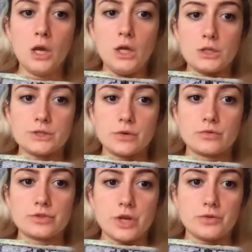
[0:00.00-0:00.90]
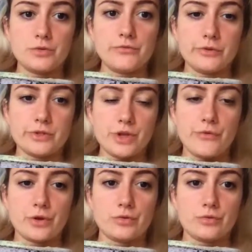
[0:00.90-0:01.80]
So, general
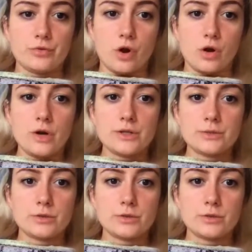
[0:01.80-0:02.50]
philosophical laws,